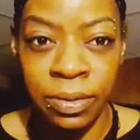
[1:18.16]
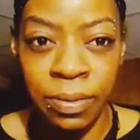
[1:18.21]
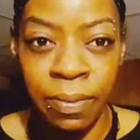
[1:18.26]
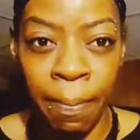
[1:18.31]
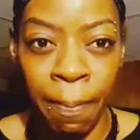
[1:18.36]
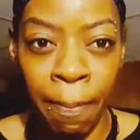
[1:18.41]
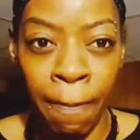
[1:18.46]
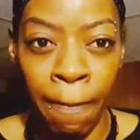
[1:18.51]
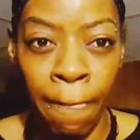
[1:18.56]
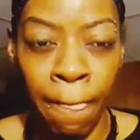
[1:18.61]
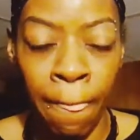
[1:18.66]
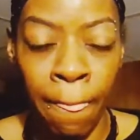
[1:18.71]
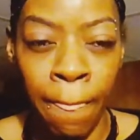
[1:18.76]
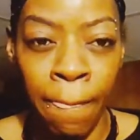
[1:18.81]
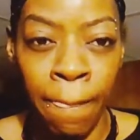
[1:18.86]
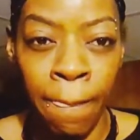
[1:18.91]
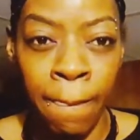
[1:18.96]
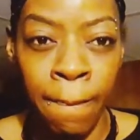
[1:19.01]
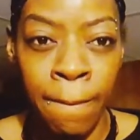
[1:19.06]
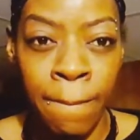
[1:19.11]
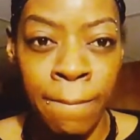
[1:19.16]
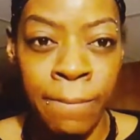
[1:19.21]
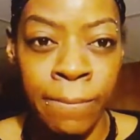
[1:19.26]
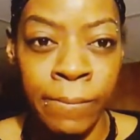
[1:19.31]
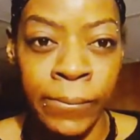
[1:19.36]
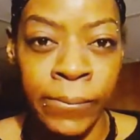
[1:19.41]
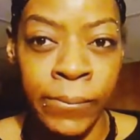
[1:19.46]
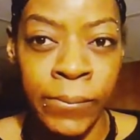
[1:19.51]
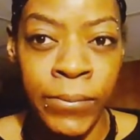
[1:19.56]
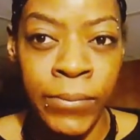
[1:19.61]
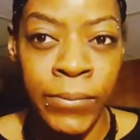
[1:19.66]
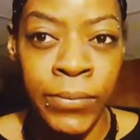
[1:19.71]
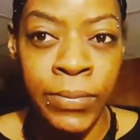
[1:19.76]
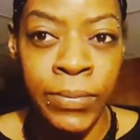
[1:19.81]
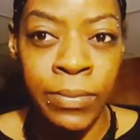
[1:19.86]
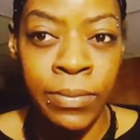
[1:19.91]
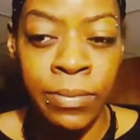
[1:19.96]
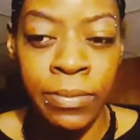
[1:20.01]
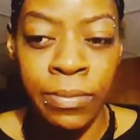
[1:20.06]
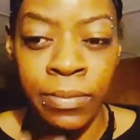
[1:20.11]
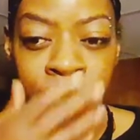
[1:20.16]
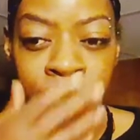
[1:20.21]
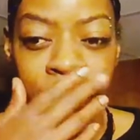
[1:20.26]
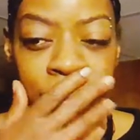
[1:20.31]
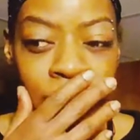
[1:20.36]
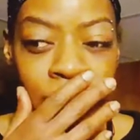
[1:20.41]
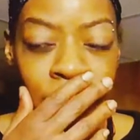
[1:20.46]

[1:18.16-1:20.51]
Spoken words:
No one is speaking in this clip.